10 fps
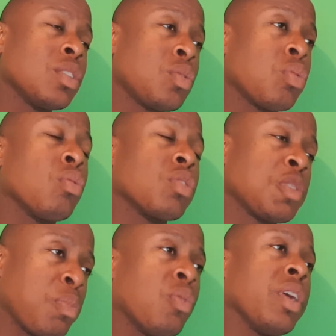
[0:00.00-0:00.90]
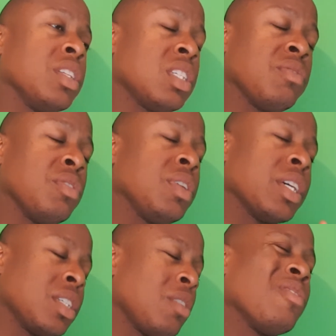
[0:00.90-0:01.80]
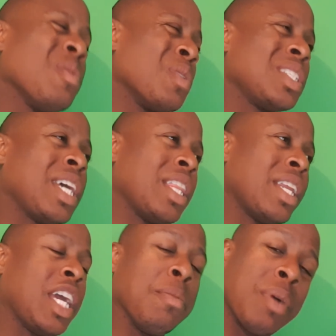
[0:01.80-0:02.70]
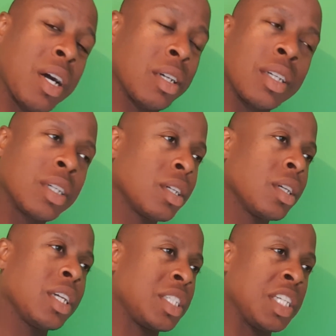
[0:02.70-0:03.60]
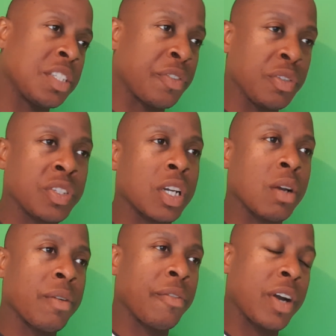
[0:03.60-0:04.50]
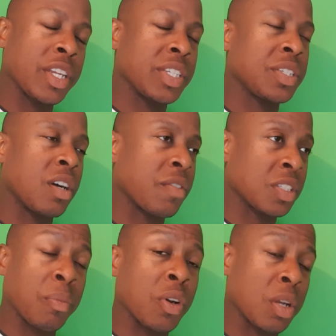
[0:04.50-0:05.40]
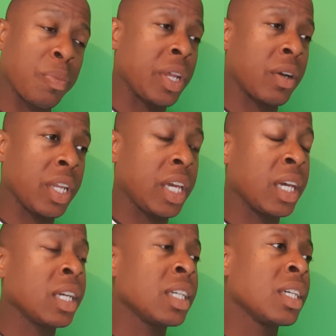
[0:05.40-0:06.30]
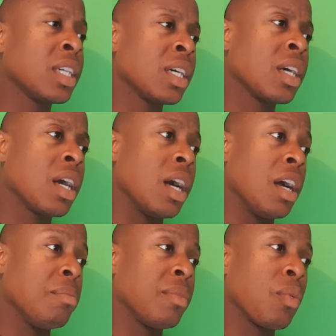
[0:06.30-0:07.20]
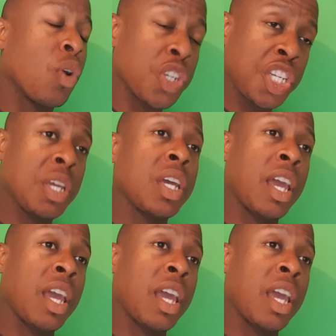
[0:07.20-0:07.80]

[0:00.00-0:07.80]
Talk Sport interview. Yes, I don't really want to say their name, but it's easy for you to go and find yourself, because I'm not going to put it on here. Watch it.